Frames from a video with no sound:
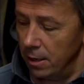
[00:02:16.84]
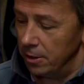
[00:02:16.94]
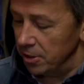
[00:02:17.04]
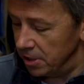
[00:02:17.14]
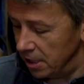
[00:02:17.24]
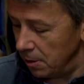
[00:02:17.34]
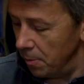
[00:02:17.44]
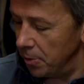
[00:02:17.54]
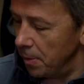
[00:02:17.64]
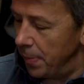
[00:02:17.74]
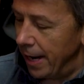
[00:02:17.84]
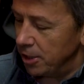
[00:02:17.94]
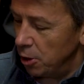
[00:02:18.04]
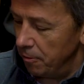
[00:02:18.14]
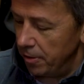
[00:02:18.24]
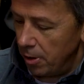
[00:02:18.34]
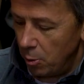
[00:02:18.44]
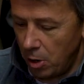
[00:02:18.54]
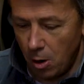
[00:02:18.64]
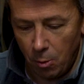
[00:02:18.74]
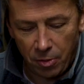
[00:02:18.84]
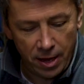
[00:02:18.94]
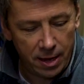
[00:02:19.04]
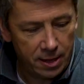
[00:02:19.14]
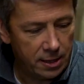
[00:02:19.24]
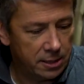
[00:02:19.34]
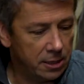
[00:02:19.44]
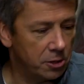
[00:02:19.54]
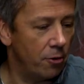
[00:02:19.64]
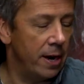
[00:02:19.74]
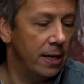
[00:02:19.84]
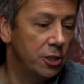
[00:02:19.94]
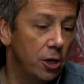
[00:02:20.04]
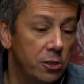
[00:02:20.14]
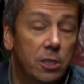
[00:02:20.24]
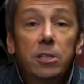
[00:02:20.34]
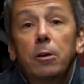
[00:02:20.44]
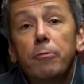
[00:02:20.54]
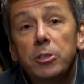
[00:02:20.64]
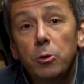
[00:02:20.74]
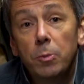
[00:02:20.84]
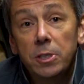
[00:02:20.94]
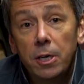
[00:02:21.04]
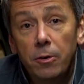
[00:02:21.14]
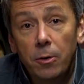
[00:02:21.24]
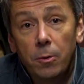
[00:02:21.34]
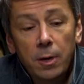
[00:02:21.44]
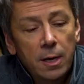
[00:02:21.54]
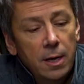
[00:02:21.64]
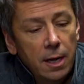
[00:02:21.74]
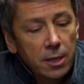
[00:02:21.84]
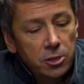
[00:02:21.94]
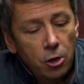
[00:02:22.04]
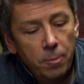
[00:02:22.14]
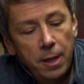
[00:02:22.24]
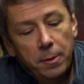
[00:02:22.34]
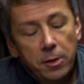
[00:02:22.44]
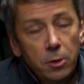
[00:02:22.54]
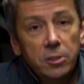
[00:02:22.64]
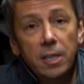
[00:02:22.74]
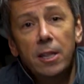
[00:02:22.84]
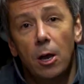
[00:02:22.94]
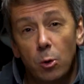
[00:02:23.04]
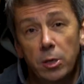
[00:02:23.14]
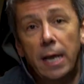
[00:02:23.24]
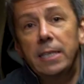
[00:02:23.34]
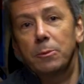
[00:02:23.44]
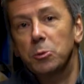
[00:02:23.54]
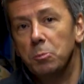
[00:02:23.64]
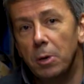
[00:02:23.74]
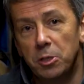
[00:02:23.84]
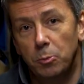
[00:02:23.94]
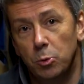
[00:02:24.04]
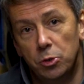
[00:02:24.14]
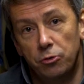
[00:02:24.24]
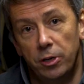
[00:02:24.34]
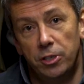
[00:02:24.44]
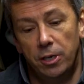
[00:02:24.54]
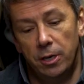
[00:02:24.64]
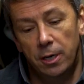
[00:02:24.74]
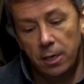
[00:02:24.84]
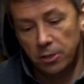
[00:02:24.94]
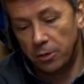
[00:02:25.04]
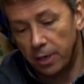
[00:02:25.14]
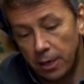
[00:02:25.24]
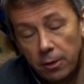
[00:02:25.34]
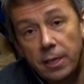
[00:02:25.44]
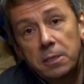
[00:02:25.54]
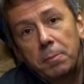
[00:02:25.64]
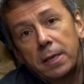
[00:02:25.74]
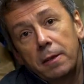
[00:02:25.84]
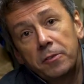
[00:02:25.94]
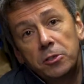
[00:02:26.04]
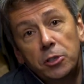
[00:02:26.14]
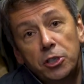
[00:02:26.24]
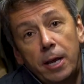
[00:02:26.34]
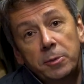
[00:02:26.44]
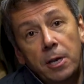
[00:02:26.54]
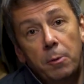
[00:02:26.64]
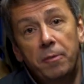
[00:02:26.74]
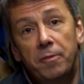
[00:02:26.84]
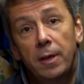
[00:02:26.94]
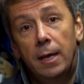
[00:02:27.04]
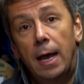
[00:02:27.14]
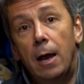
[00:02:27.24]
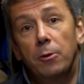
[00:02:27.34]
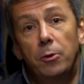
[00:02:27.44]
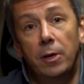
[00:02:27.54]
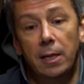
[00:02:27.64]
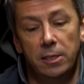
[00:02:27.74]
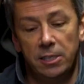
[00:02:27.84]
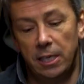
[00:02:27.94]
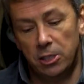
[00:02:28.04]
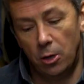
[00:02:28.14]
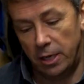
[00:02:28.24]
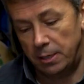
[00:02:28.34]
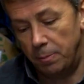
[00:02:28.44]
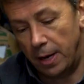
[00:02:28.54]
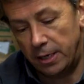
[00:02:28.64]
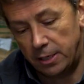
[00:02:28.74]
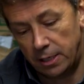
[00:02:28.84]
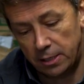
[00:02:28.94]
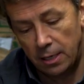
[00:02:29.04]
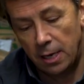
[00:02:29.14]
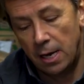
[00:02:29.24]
You can see someone put a patch over an old hole there. This is great. It shows us the original material and the type they were used. In the old days, it was much more stretchier, so you could get these magnificent shapes out without doing little stitch lines in places,